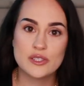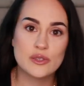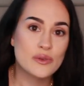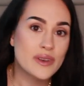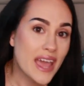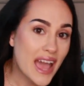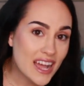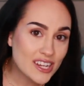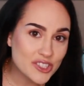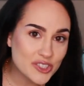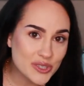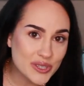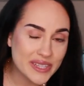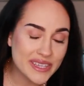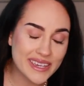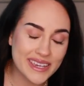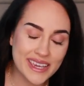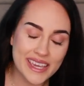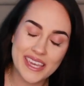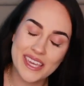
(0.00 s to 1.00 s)
So
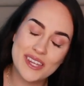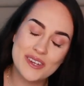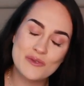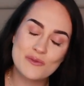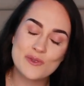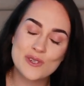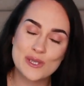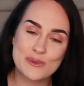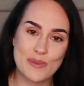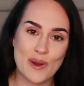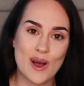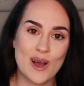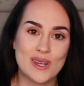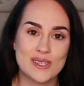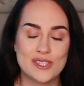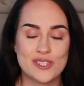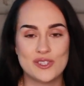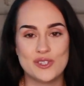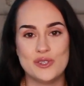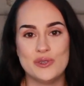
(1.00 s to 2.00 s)
naturally, in
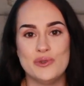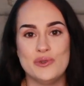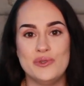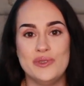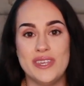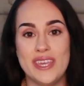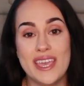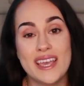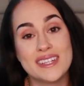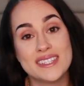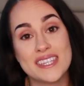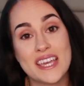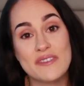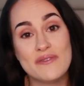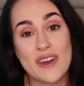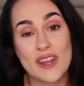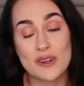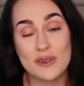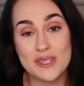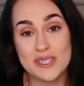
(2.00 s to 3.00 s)
response to the
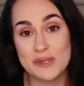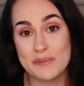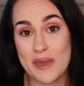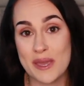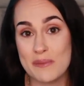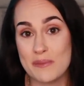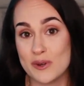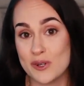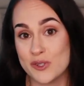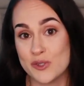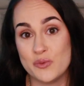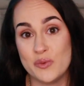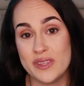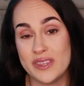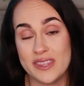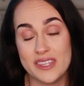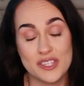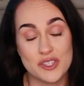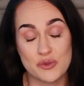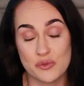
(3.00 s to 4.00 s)
Anti-Federalist Papers
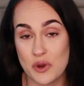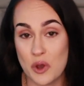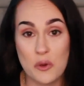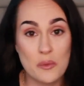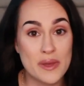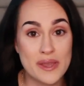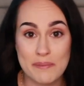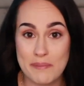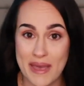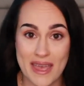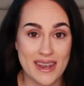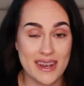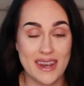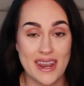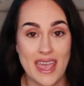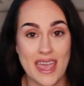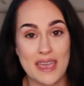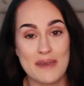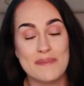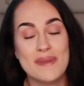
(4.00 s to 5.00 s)
with this Roman pen
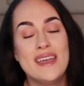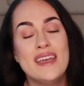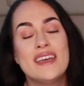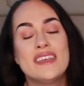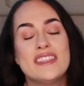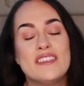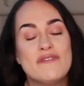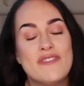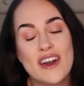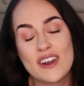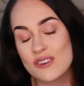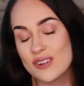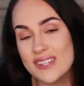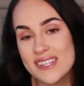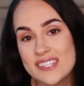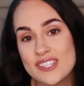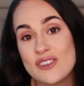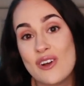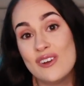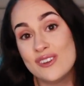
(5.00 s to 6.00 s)
name, the
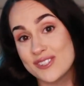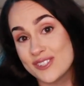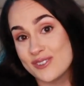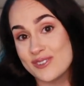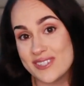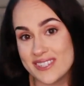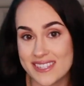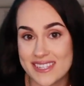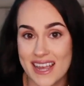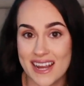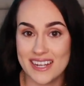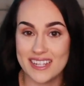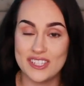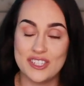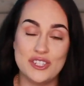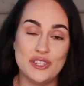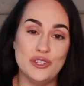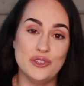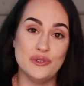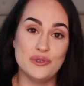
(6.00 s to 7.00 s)
Federalists also decided
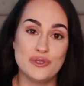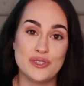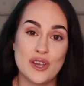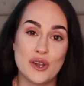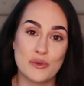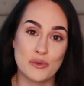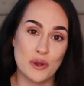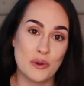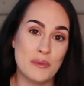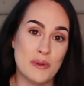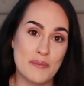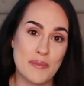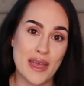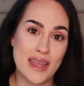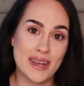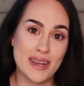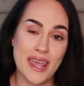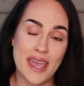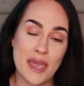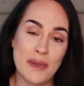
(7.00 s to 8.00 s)
to use a Roman
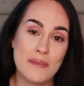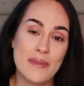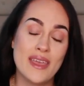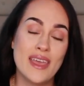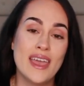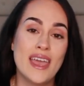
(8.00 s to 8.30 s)
pen name,